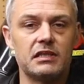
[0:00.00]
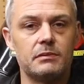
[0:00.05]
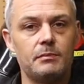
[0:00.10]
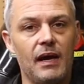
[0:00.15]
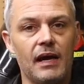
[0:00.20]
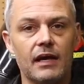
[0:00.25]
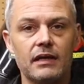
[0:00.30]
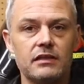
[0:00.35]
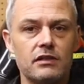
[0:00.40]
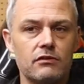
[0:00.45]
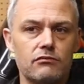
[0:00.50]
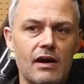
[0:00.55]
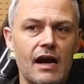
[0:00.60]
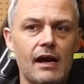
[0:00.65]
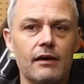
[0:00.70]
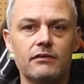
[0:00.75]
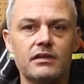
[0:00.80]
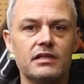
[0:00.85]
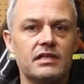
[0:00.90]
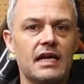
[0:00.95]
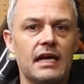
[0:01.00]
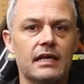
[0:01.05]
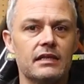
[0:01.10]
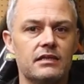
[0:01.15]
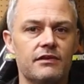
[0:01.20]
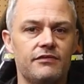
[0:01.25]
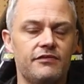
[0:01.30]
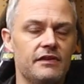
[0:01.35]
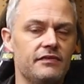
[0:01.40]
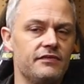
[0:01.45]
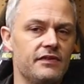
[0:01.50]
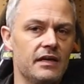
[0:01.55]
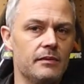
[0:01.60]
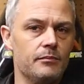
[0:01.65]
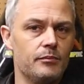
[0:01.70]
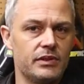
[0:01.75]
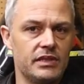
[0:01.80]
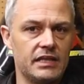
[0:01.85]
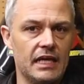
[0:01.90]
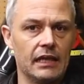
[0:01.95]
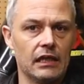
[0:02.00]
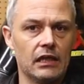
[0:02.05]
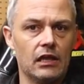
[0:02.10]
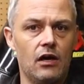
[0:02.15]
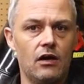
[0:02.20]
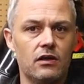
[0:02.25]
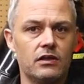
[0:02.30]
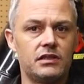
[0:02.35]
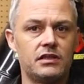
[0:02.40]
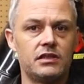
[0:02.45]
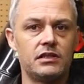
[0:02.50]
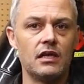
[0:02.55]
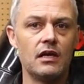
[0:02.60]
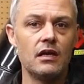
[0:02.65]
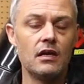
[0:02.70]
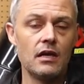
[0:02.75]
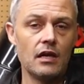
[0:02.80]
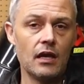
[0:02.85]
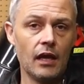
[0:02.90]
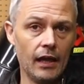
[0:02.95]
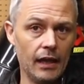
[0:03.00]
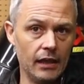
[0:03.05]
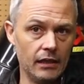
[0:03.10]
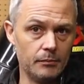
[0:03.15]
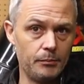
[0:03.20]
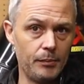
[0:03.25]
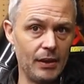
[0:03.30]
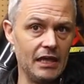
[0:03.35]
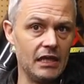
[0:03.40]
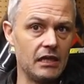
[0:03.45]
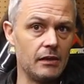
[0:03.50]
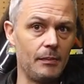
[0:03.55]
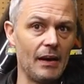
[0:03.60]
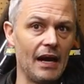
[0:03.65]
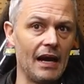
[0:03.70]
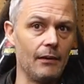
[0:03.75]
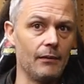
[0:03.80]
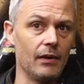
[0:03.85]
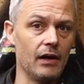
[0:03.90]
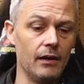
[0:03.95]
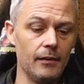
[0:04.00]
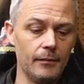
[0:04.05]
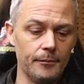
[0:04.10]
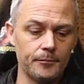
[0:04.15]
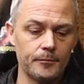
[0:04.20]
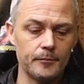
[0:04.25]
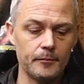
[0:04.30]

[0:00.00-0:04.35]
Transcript: expect around a 10 to 15% loss in peak power.